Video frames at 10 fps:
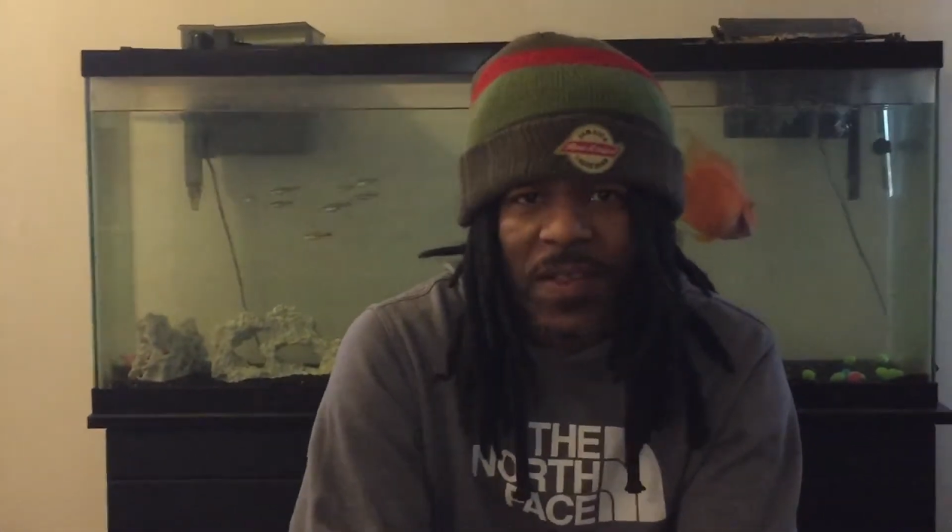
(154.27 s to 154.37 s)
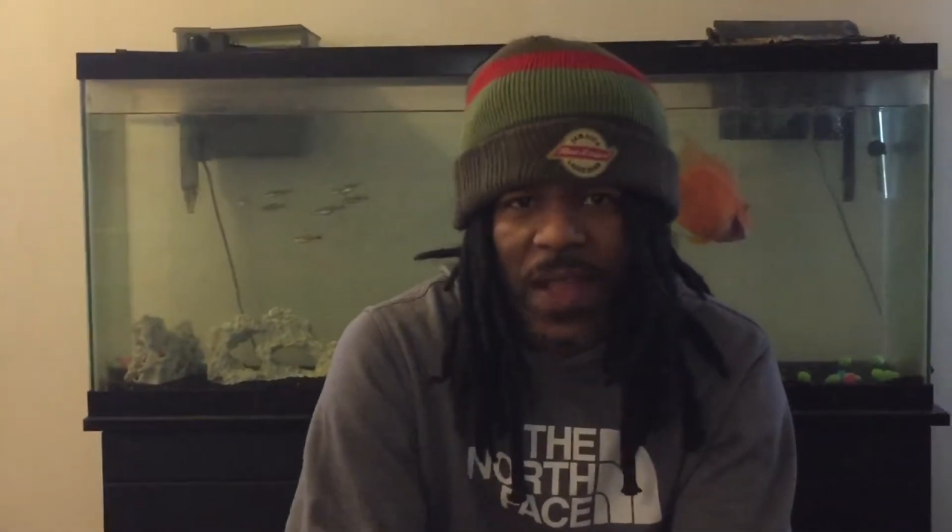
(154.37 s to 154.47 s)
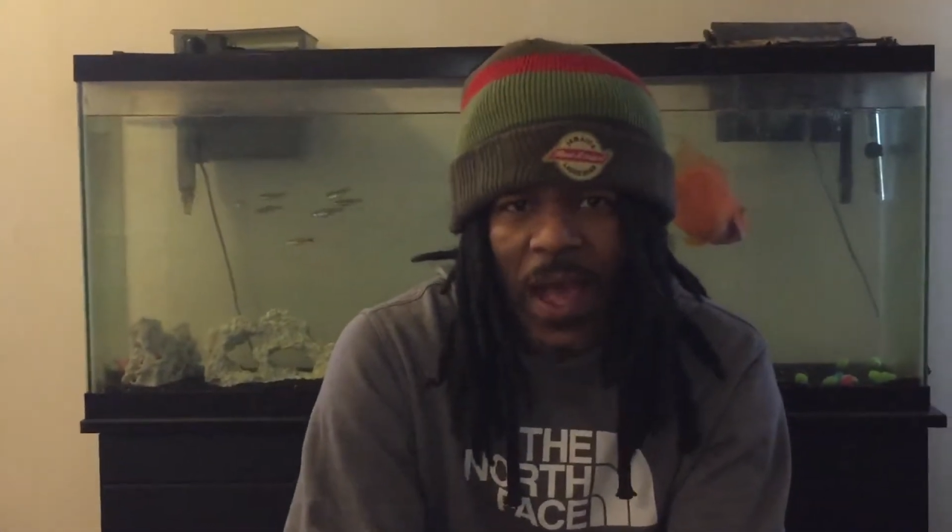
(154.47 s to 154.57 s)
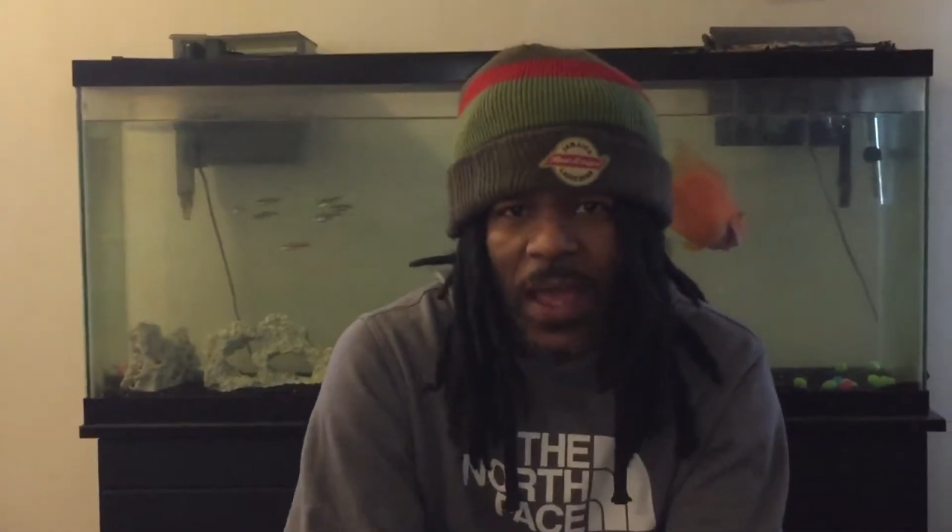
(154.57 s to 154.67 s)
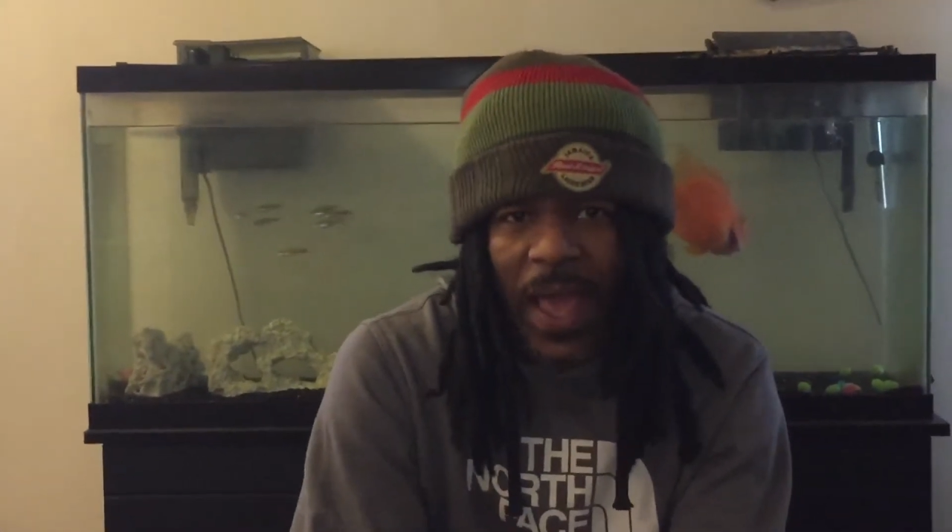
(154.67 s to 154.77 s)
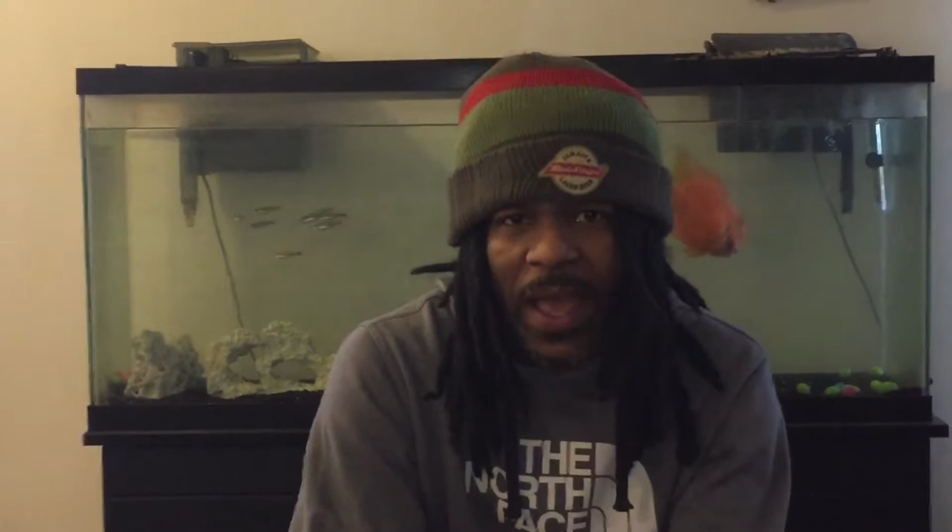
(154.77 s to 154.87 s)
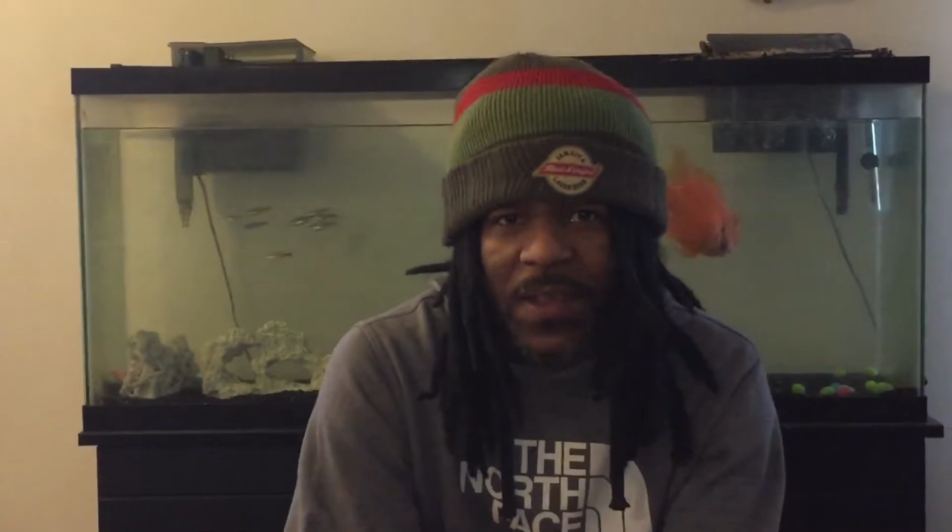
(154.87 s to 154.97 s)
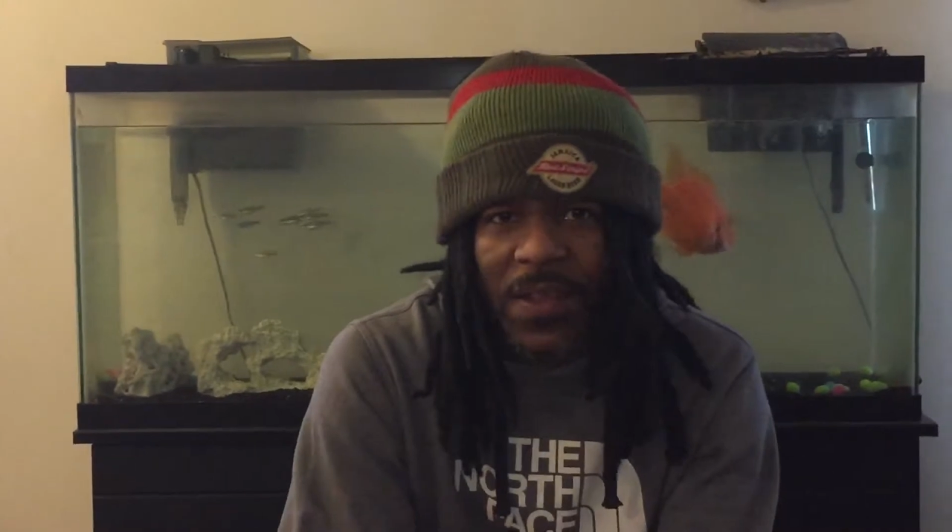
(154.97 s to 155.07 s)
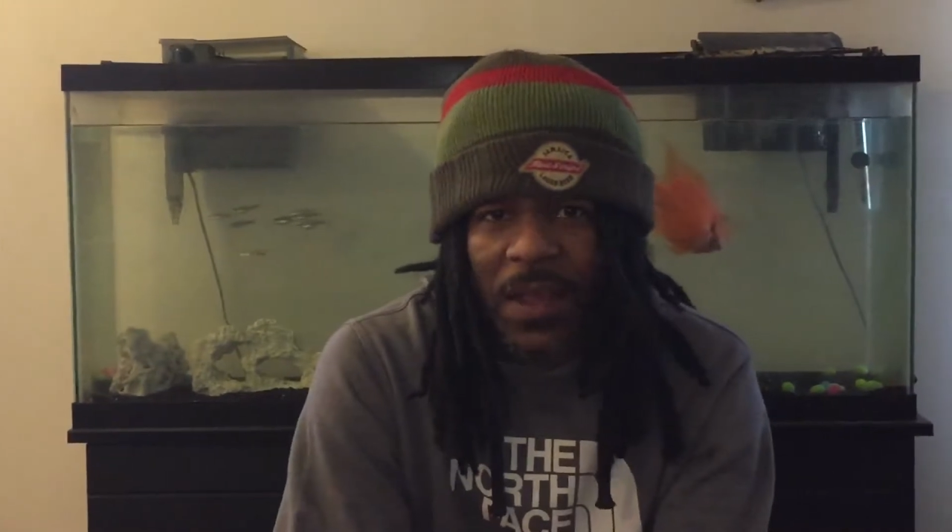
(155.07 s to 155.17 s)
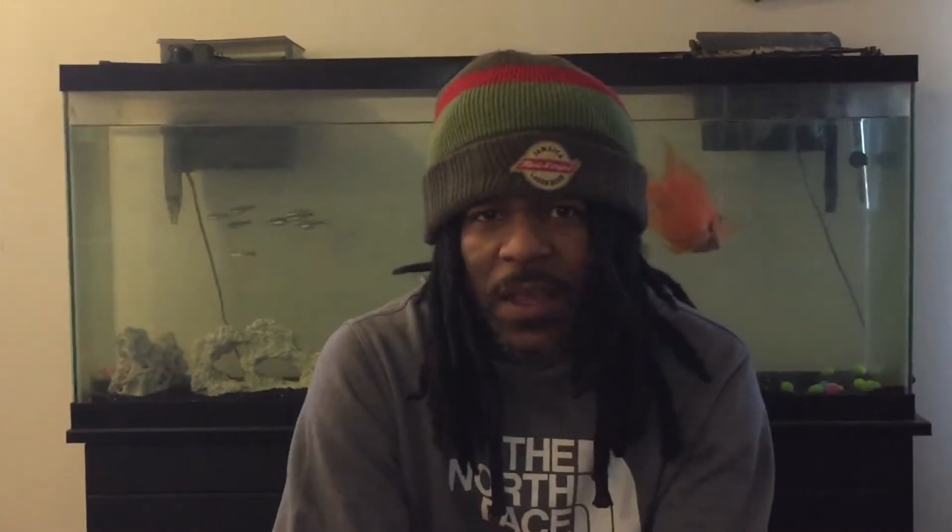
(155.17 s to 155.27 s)

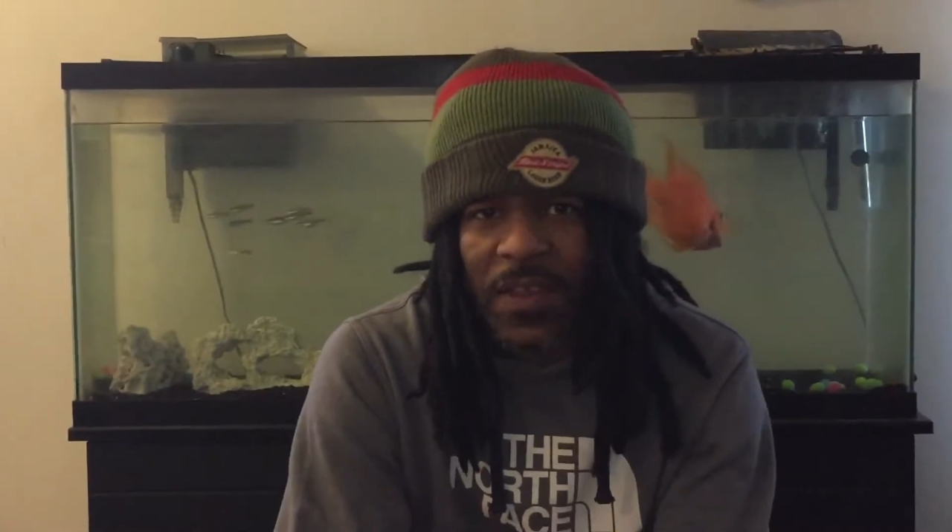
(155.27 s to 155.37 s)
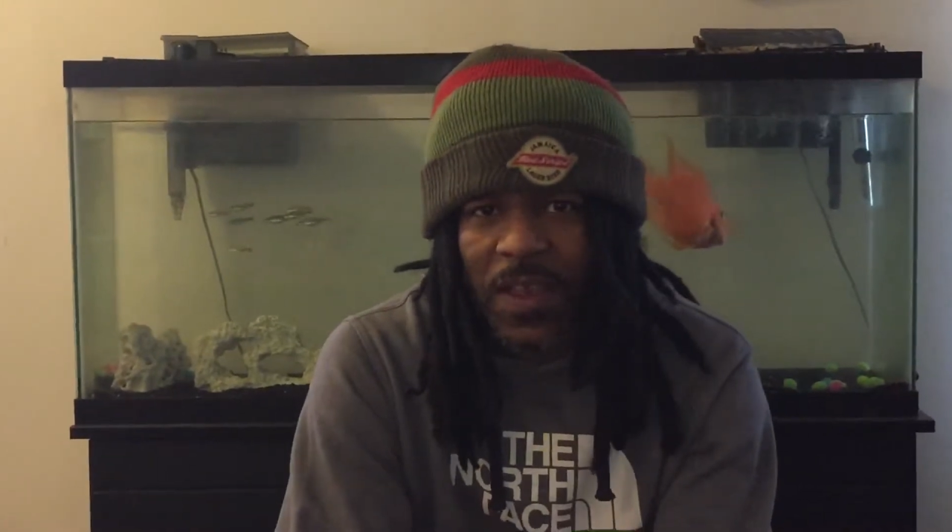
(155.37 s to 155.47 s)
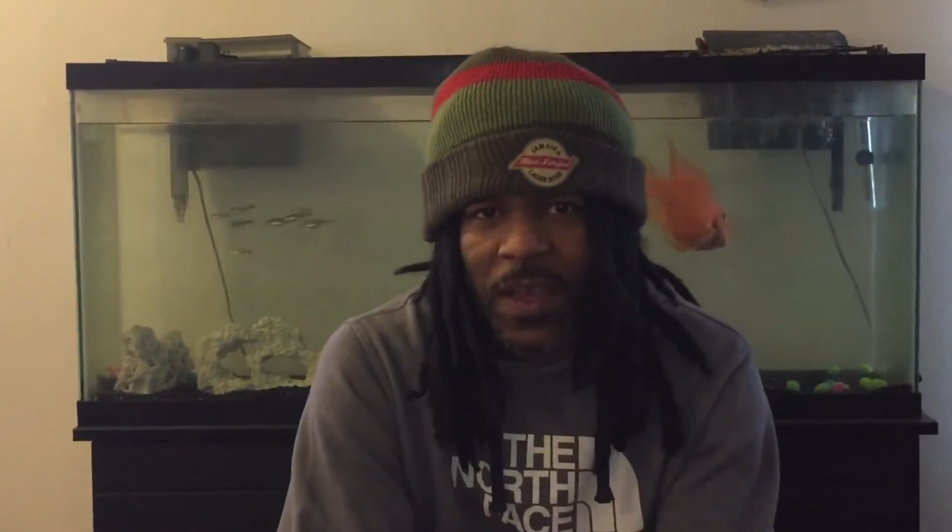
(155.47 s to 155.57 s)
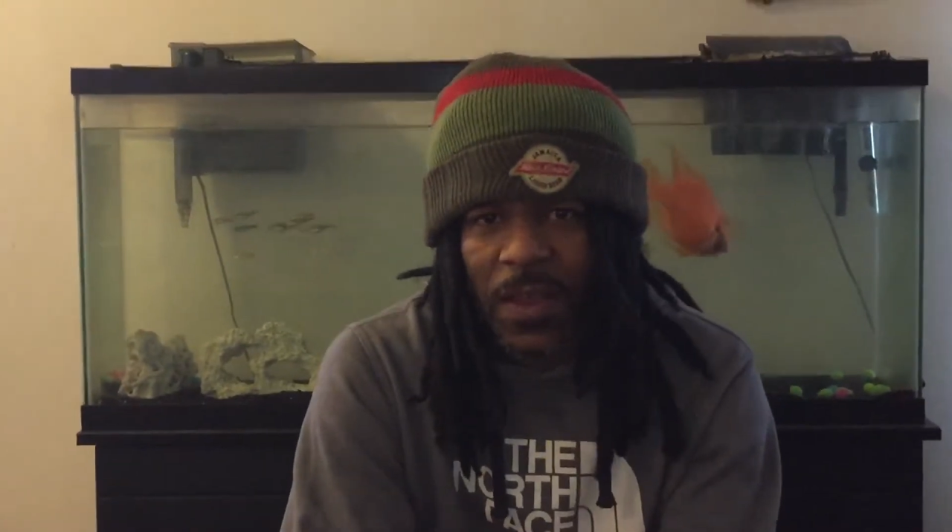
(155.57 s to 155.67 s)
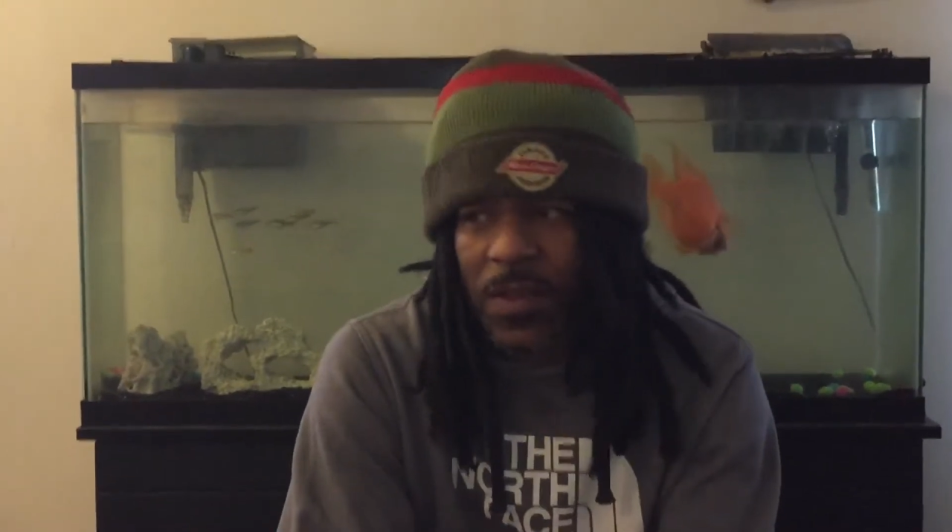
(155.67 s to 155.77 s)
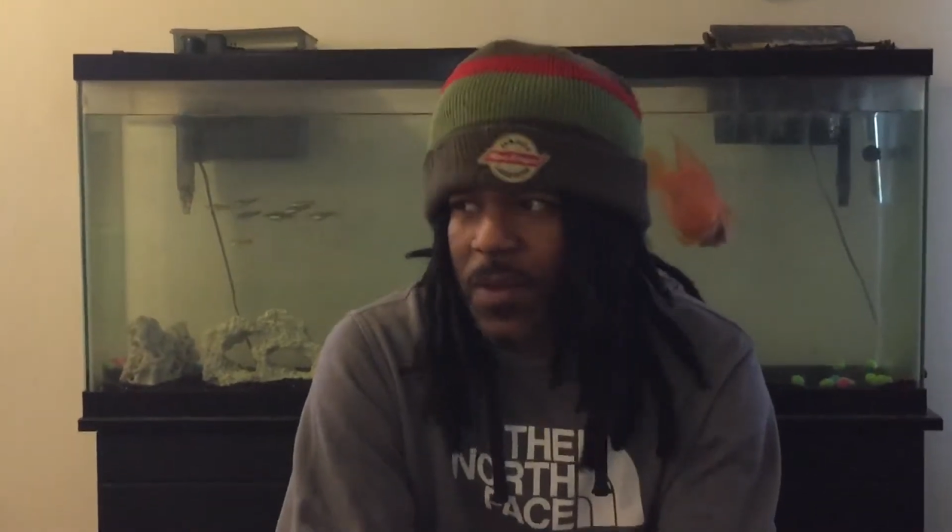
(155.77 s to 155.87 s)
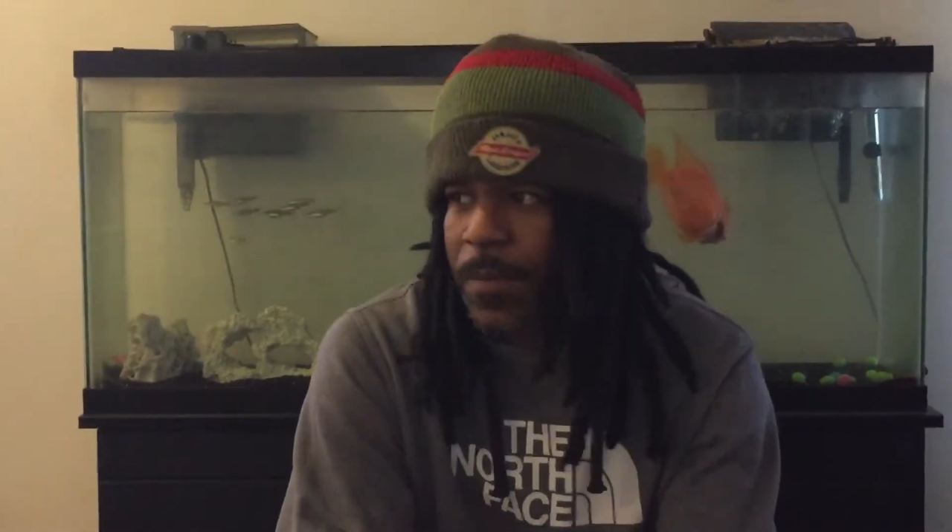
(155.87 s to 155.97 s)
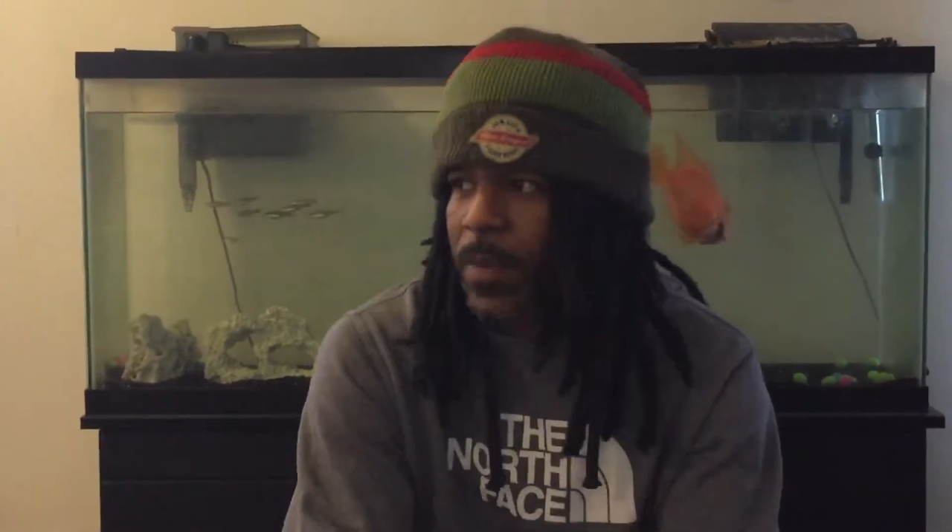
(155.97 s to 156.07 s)
StockX tickets.